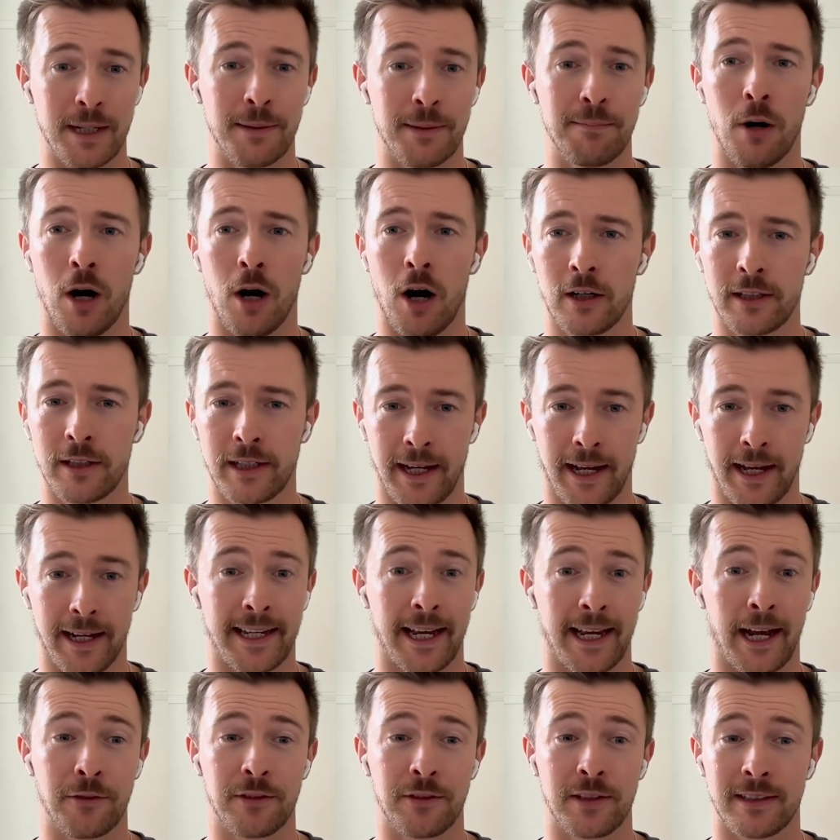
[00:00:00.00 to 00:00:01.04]
mid-market
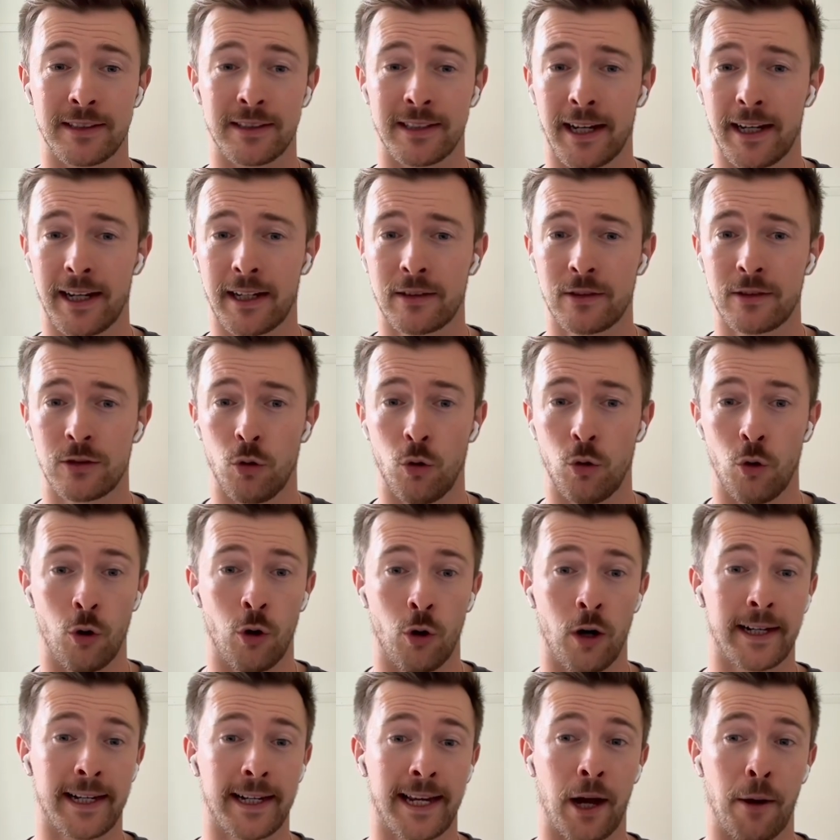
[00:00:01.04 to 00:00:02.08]
account execs
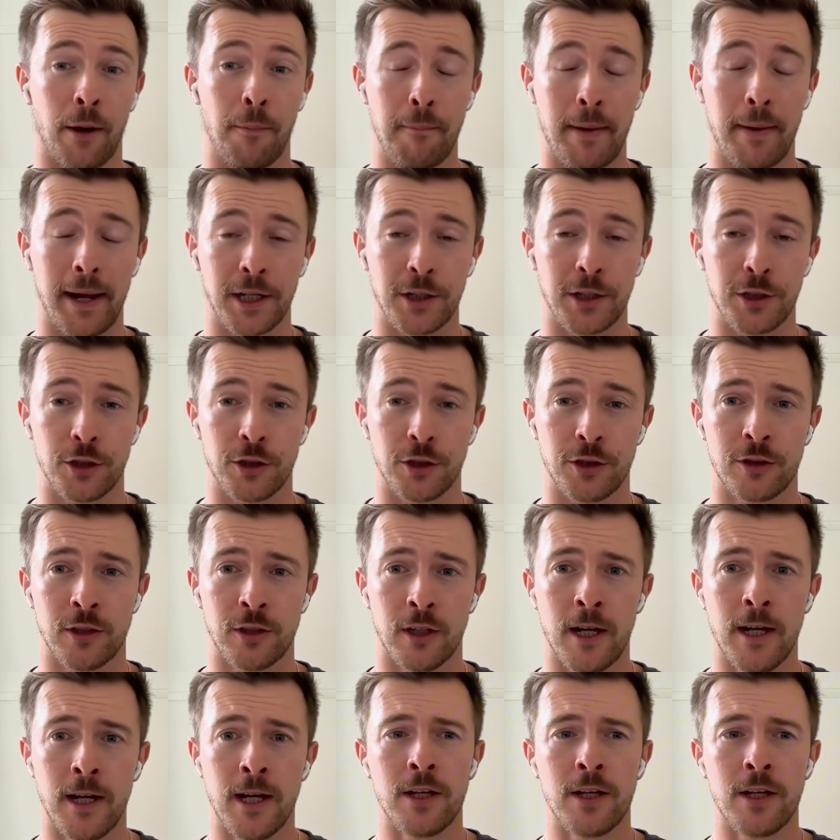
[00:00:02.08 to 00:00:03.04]
or account managers,